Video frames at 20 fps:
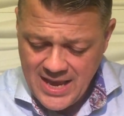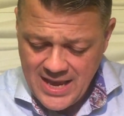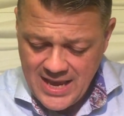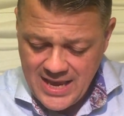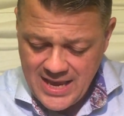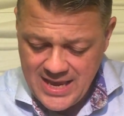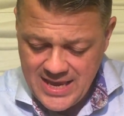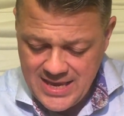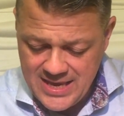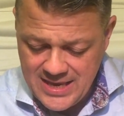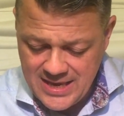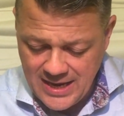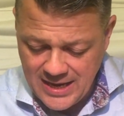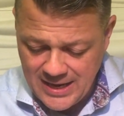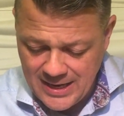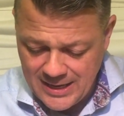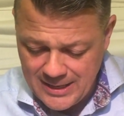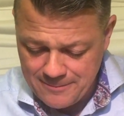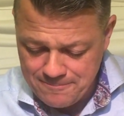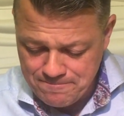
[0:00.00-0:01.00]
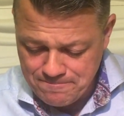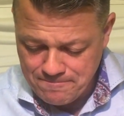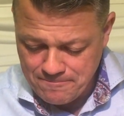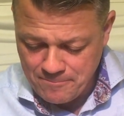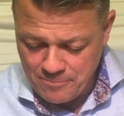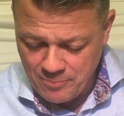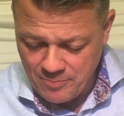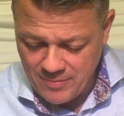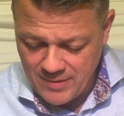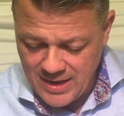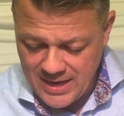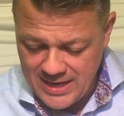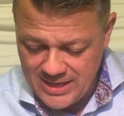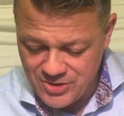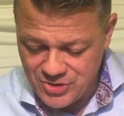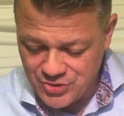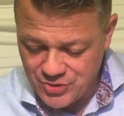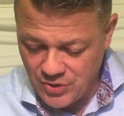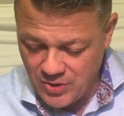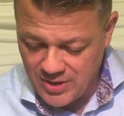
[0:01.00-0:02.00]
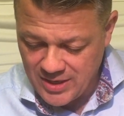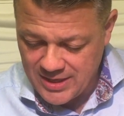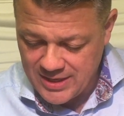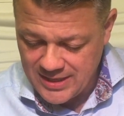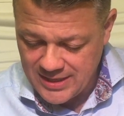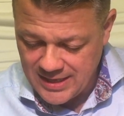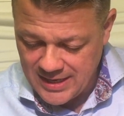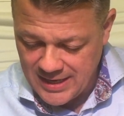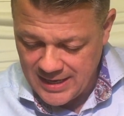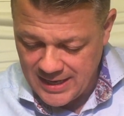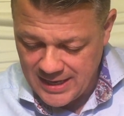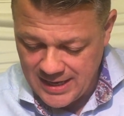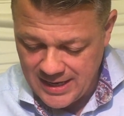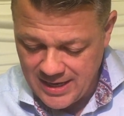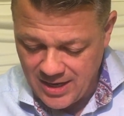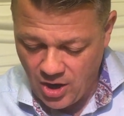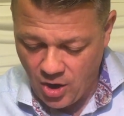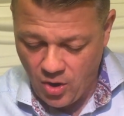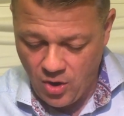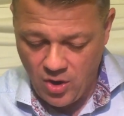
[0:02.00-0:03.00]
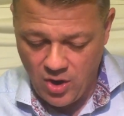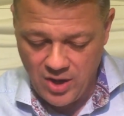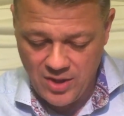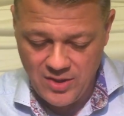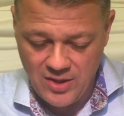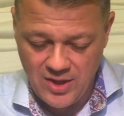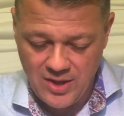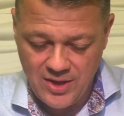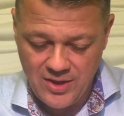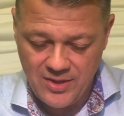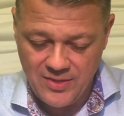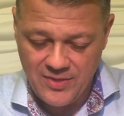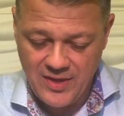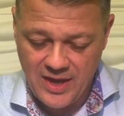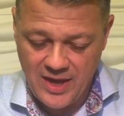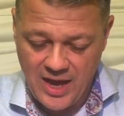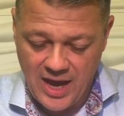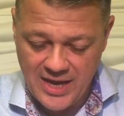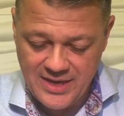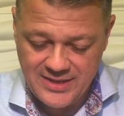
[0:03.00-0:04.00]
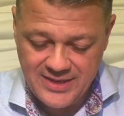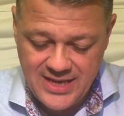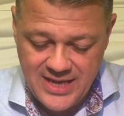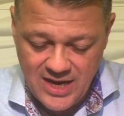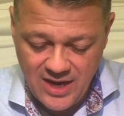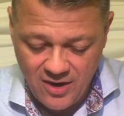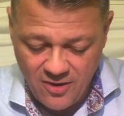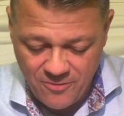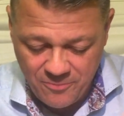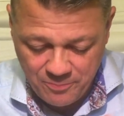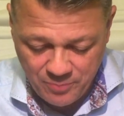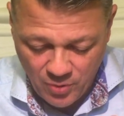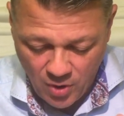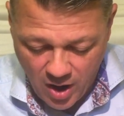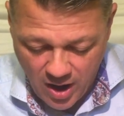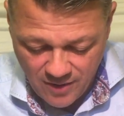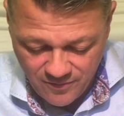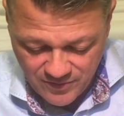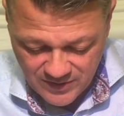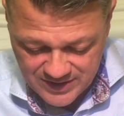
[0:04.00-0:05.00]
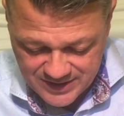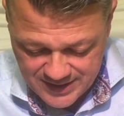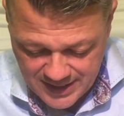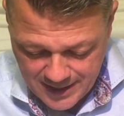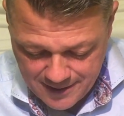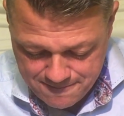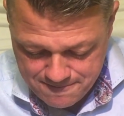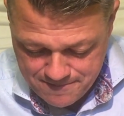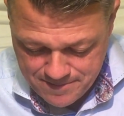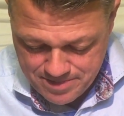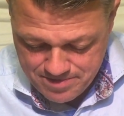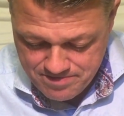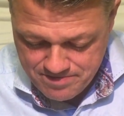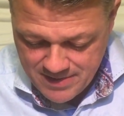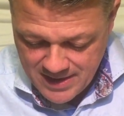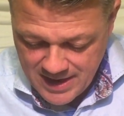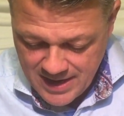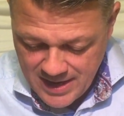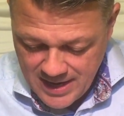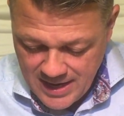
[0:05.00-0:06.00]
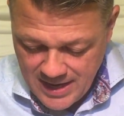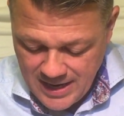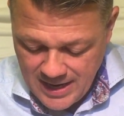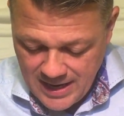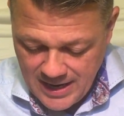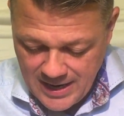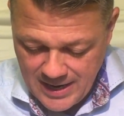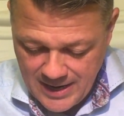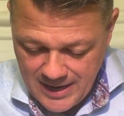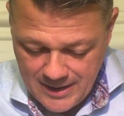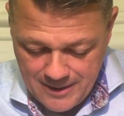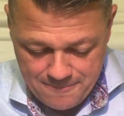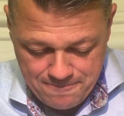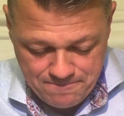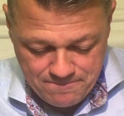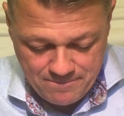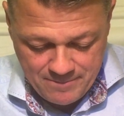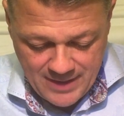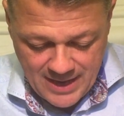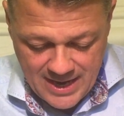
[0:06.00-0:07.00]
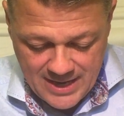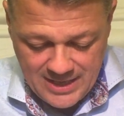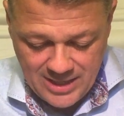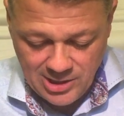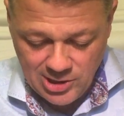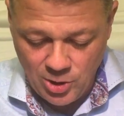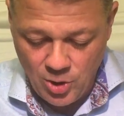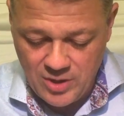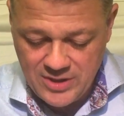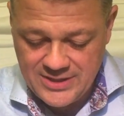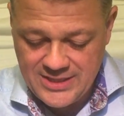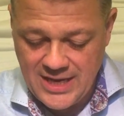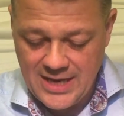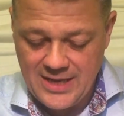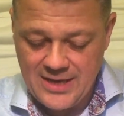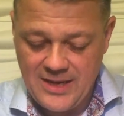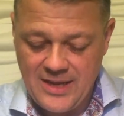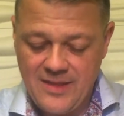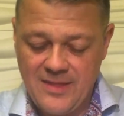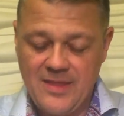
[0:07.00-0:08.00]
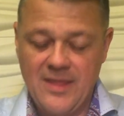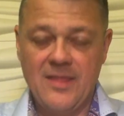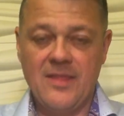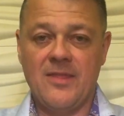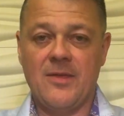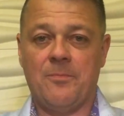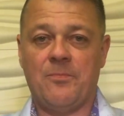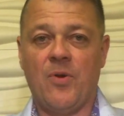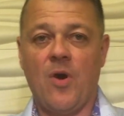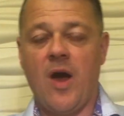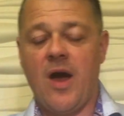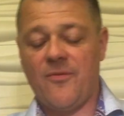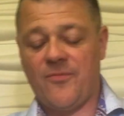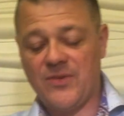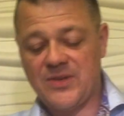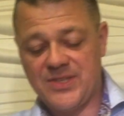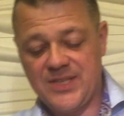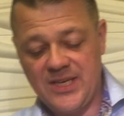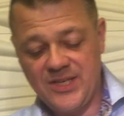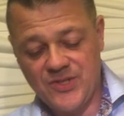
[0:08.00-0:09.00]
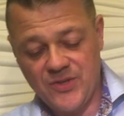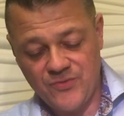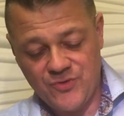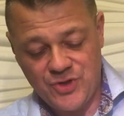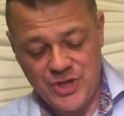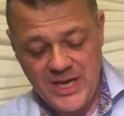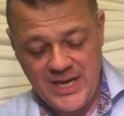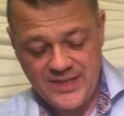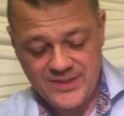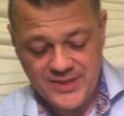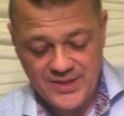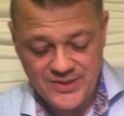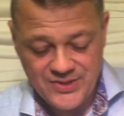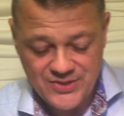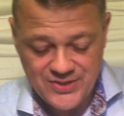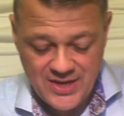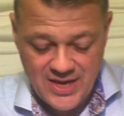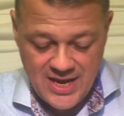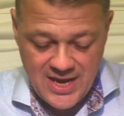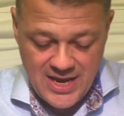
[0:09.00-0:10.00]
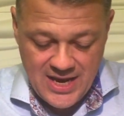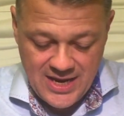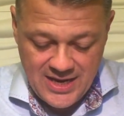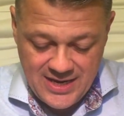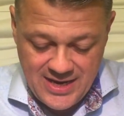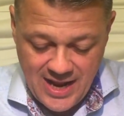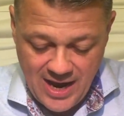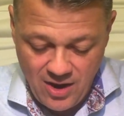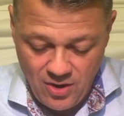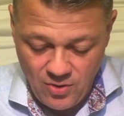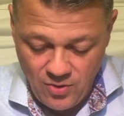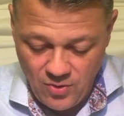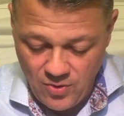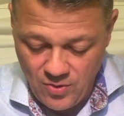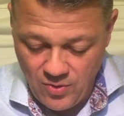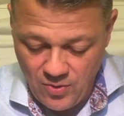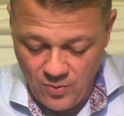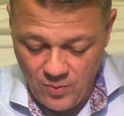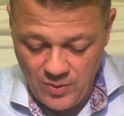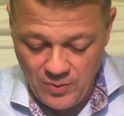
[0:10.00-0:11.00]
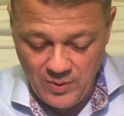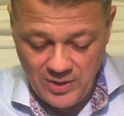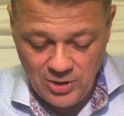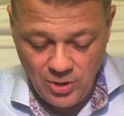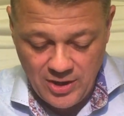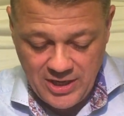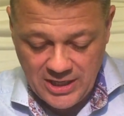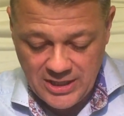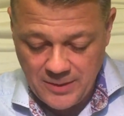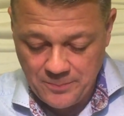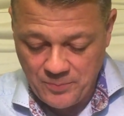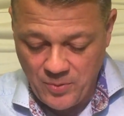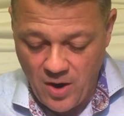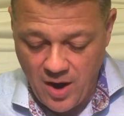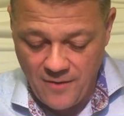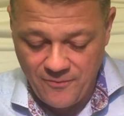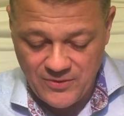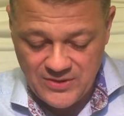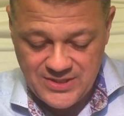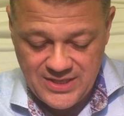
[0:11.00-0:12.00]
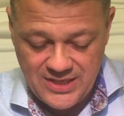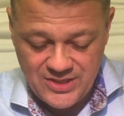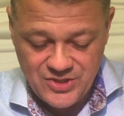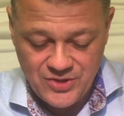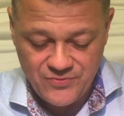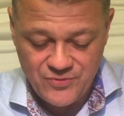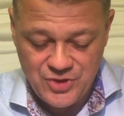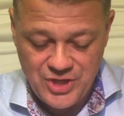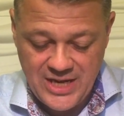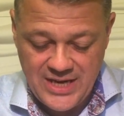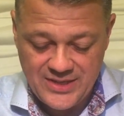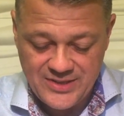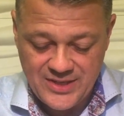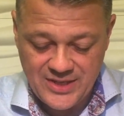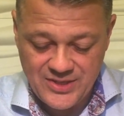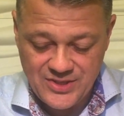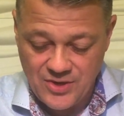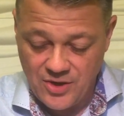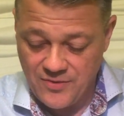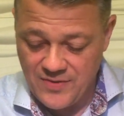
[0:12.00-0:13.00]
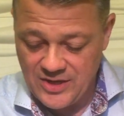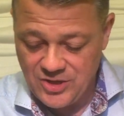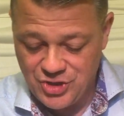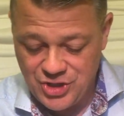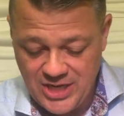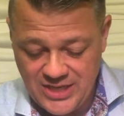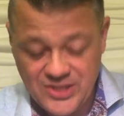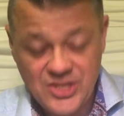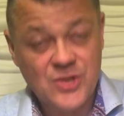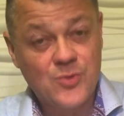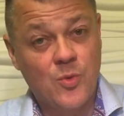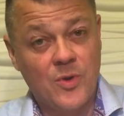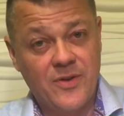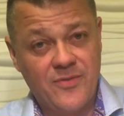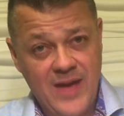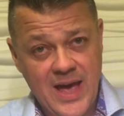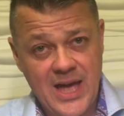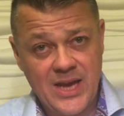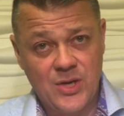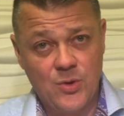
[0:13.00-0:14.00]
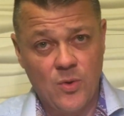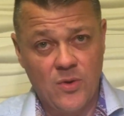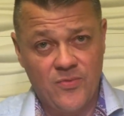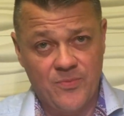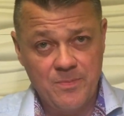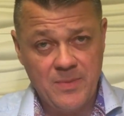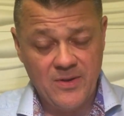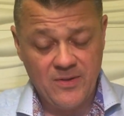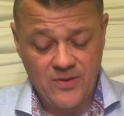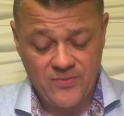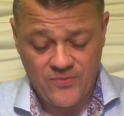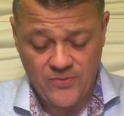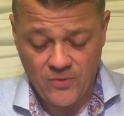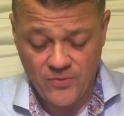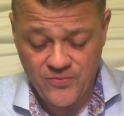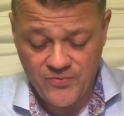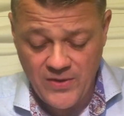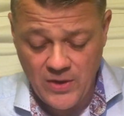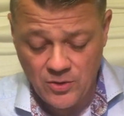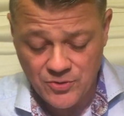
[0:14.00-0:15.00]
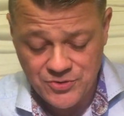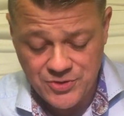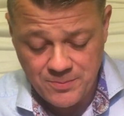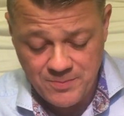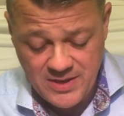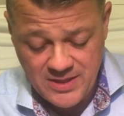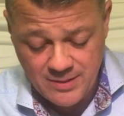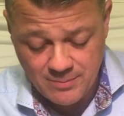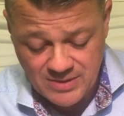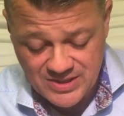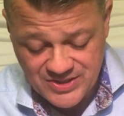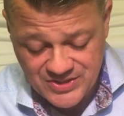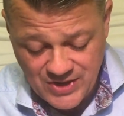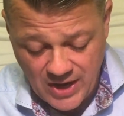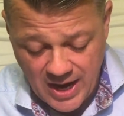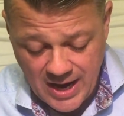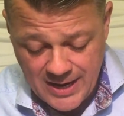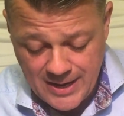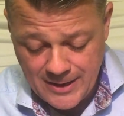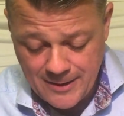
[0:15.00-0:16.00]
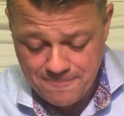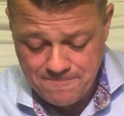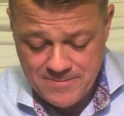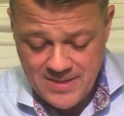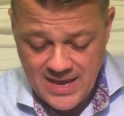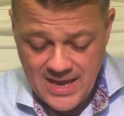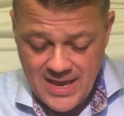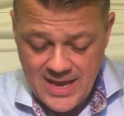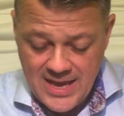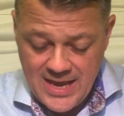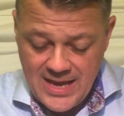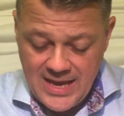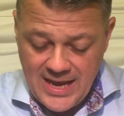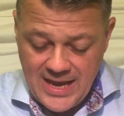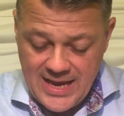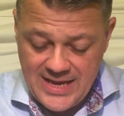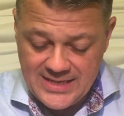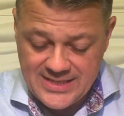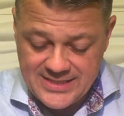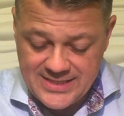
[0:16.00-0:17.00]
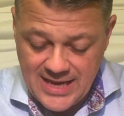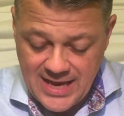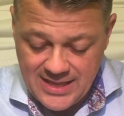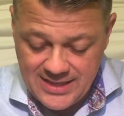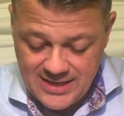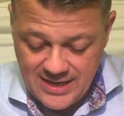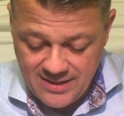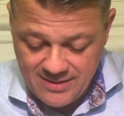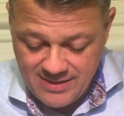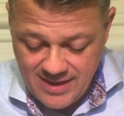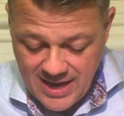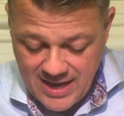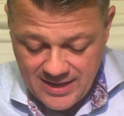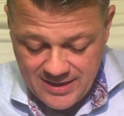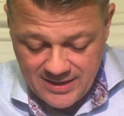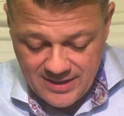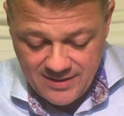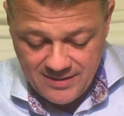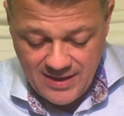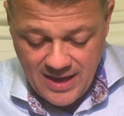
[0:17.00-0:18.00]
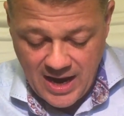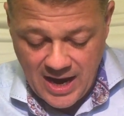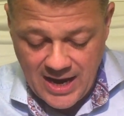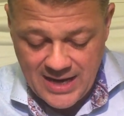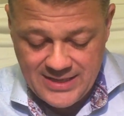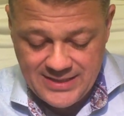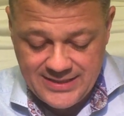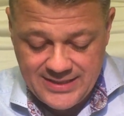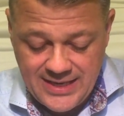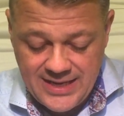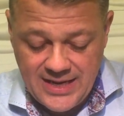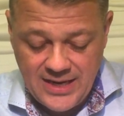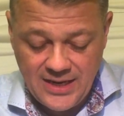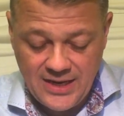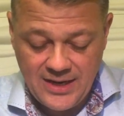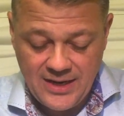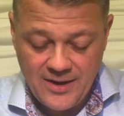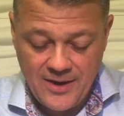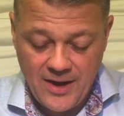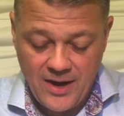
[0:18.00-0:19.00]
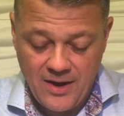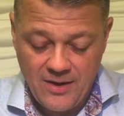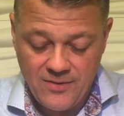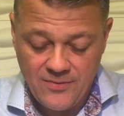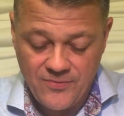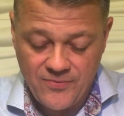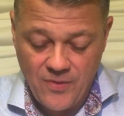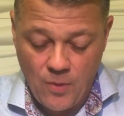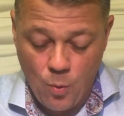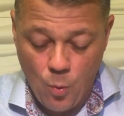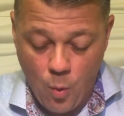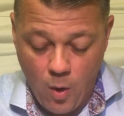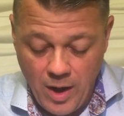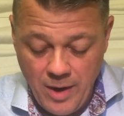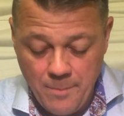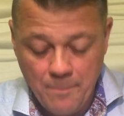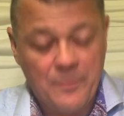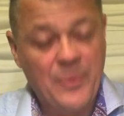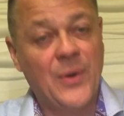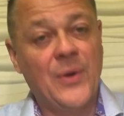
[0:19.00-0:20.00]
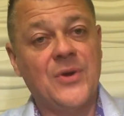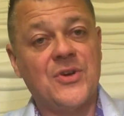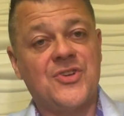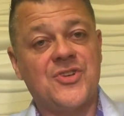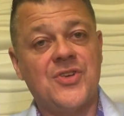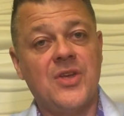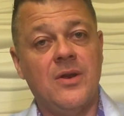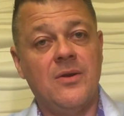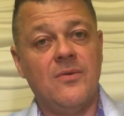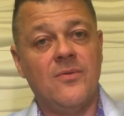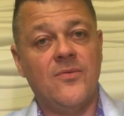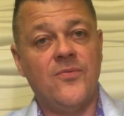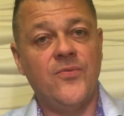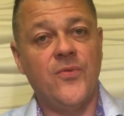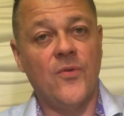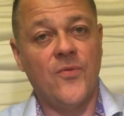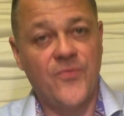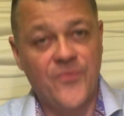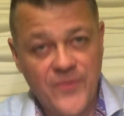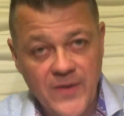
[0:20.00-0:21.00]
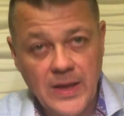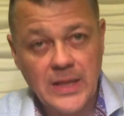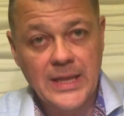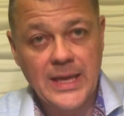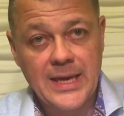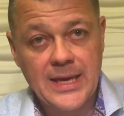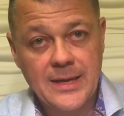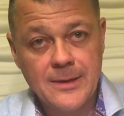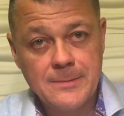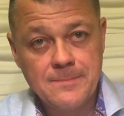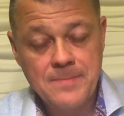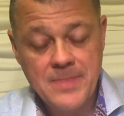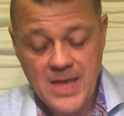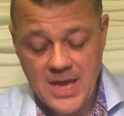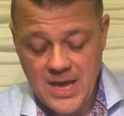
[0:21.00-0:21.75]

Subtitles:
he took the idea of prophecy, and he looked at the prophecies of Jesus. Now, when we look at the prophecies of Jesus, or that Jesus would have had to have fulfilled to be the Messiah, he said that the idea of one person fulfilling